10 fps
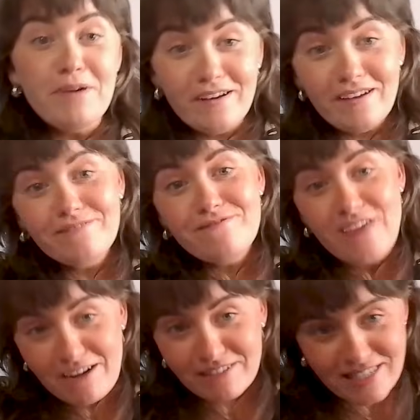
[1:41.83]
put
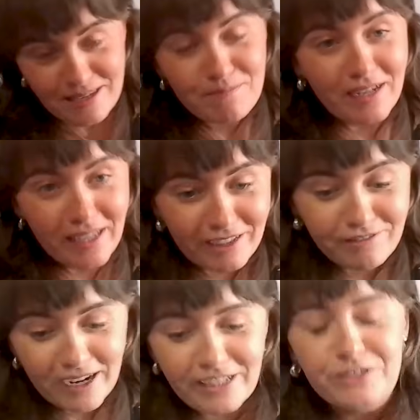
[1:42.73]
very simply,
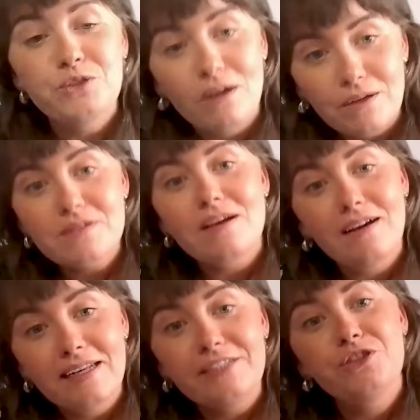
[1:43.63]
rent controls
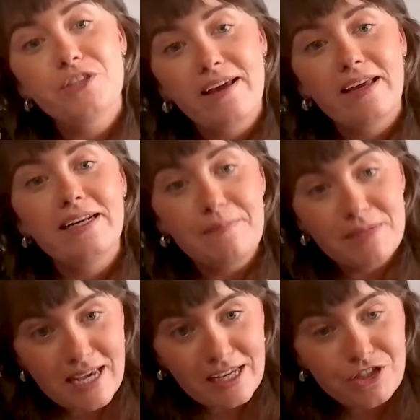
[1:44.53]
are literally
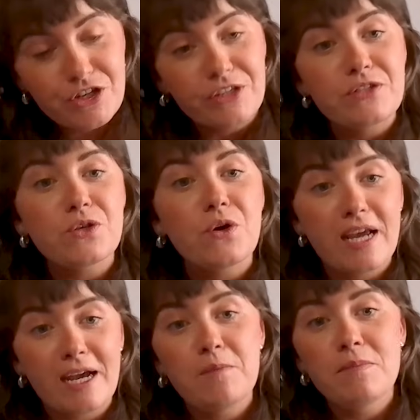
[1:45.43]
limitations on
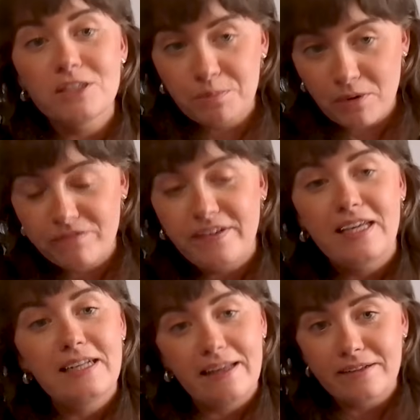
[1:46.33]
how much
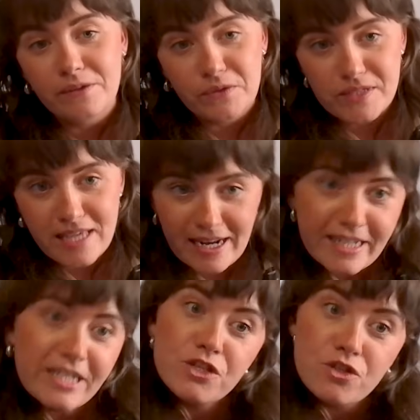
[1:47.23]
profit landlords can
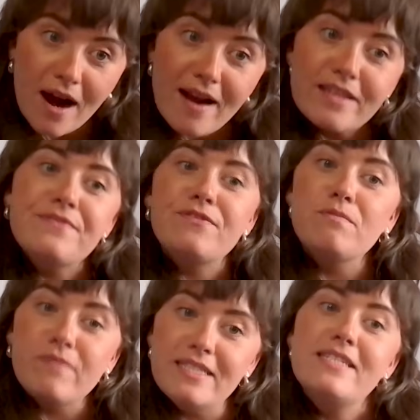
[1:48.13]
extract
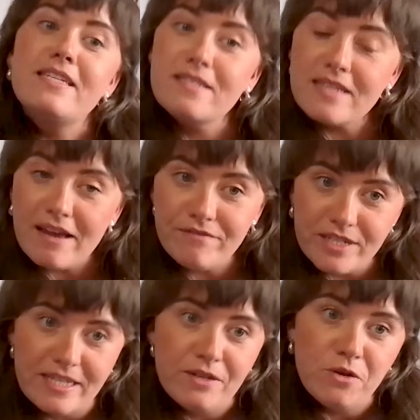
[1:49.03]
from renters
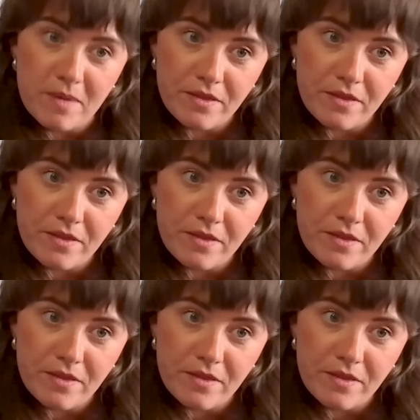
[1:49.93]
every single